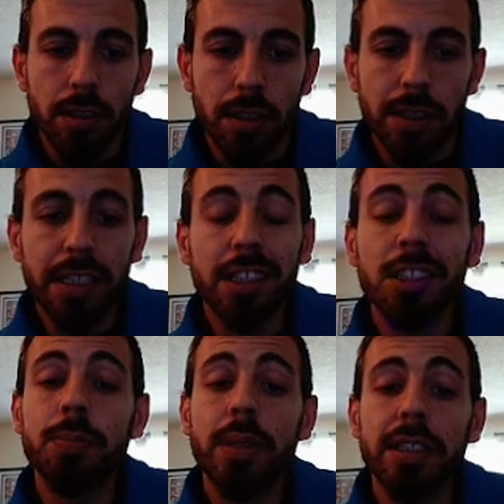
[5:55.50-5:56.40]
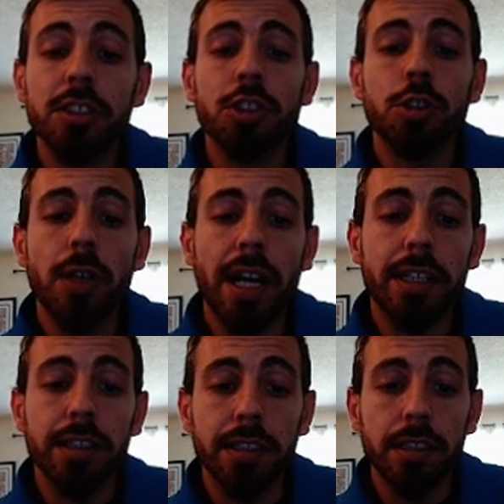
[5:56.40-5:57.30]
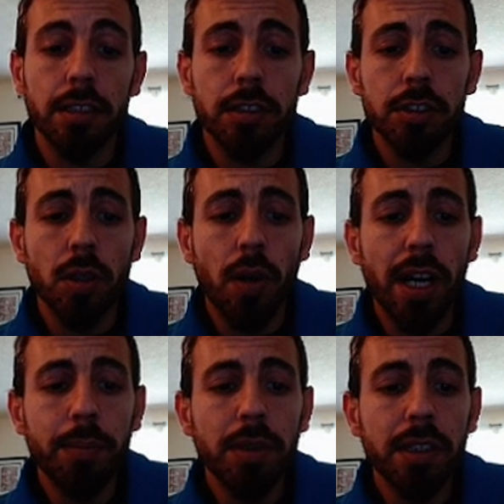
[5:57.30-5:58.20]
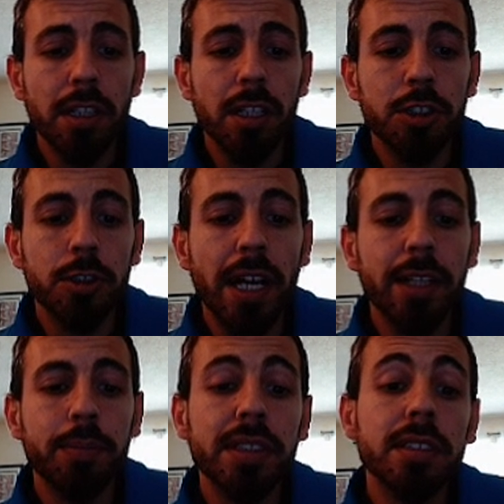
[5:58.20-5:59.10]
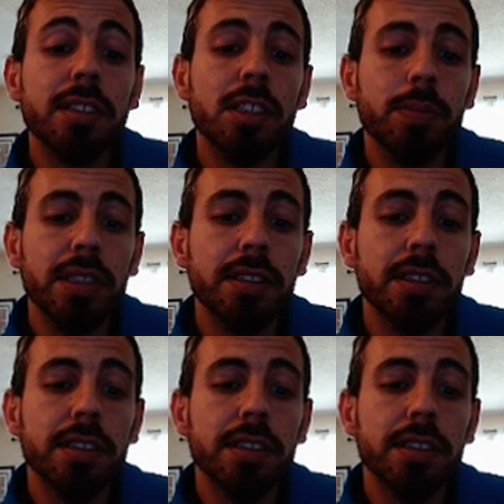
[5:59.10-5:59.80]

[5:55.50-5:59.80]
the expense tracking. So I track business expenses,